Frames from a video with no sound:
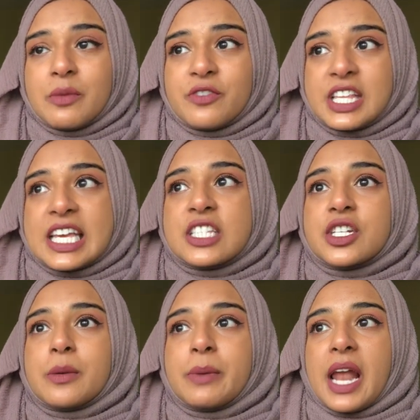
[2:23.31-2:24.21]
for the
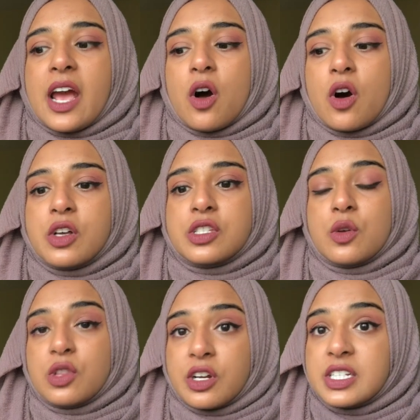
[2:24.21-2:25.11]
answer, but I
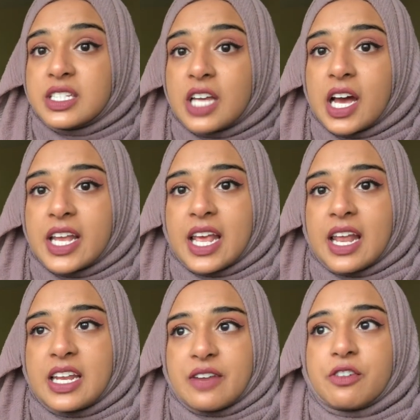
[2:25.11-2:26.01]
also learned a ton, and
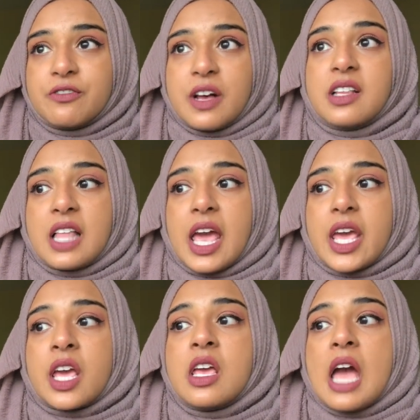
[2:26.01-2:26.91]
I never felt
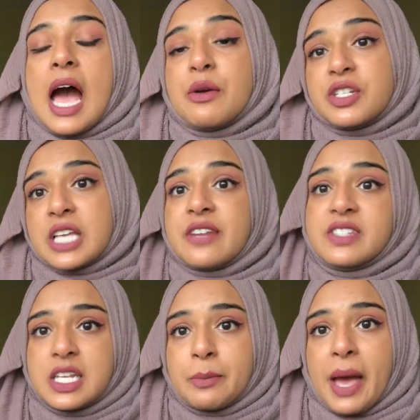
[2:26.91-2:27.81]
like I was just kind of
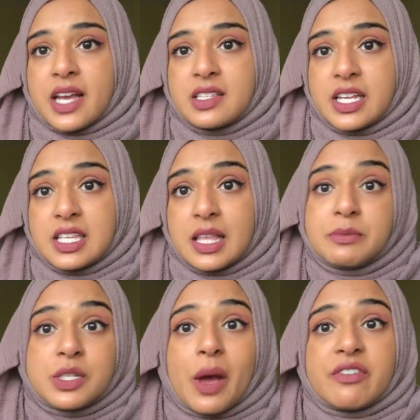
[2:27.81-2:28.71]
sitting back and letting them
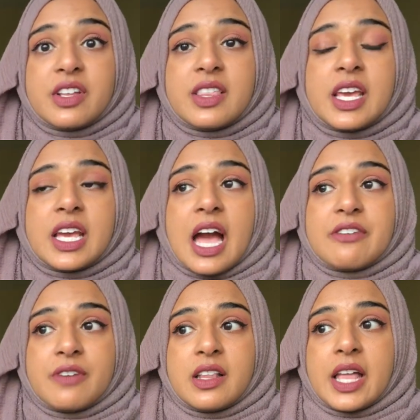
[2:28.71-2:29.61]
do everything. I
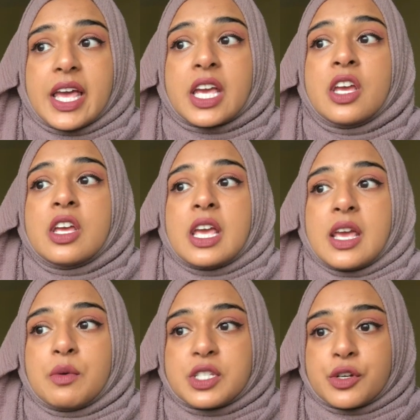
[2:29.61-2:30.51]
felt like
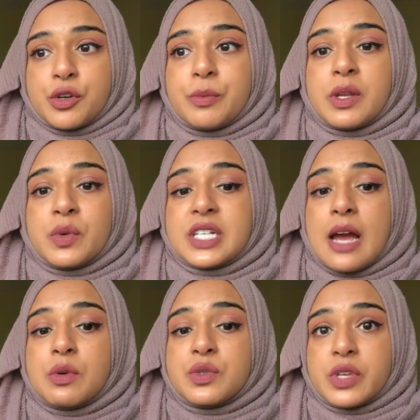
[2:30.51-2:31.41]
it was a group in which
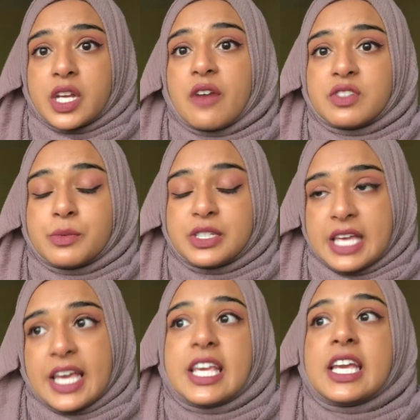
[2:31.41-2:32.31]
I was really comfortable
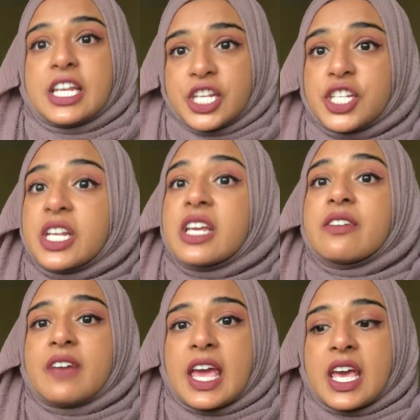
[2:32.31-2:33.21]
taking
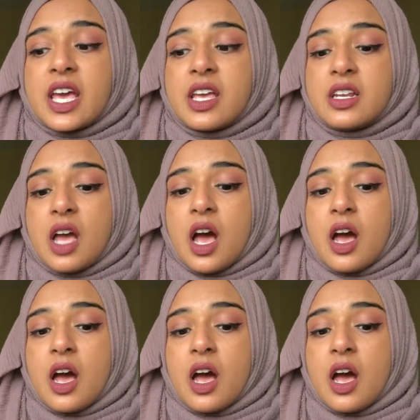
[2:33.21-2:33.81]
initiative and